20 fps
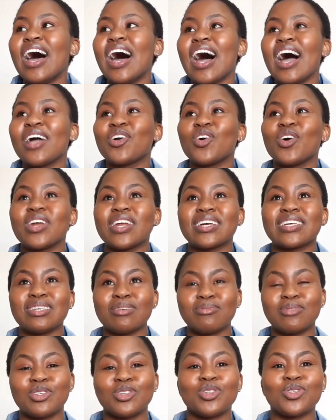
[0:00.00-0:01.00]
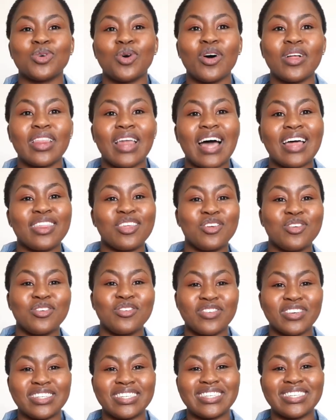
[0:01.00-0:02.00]
I got accepted to all the other
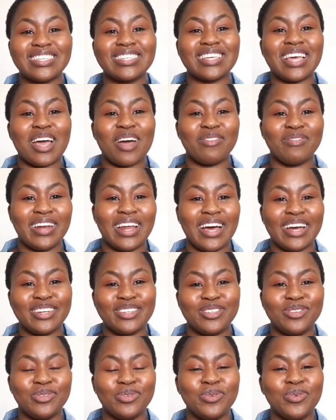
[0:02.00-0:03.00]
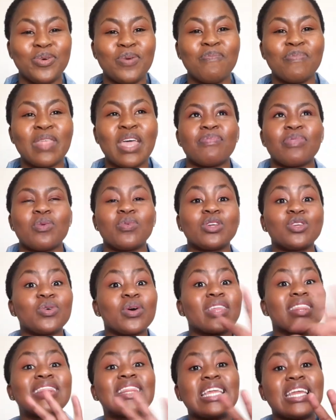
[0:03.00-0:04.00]
universities I applied to, which
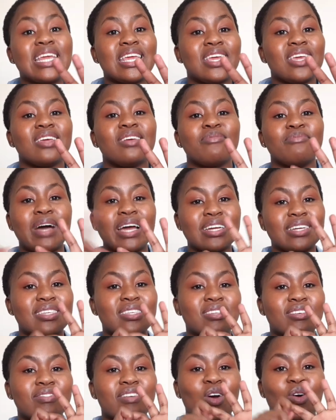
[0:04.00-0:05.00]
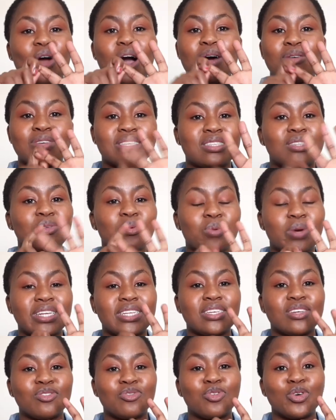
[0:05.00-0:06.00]
were three, minus Sefako. I was still
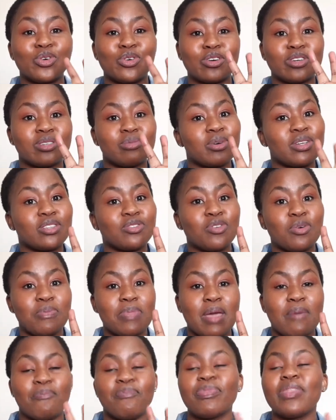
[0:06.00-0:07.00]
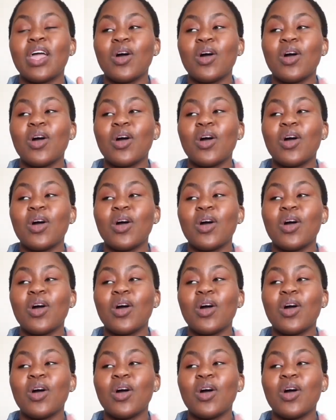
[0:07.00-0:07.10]
waiting for a response from them.